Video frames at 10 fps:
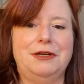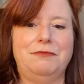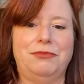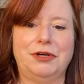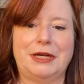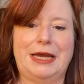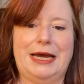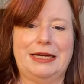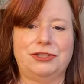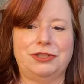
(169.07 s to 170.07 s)
book,
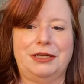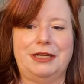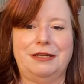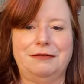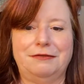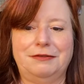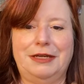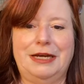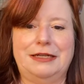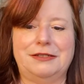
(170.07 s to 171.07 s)
actually.
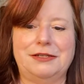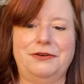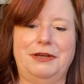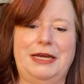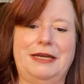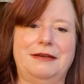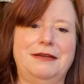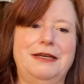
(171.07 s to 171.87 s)
Yeah, so like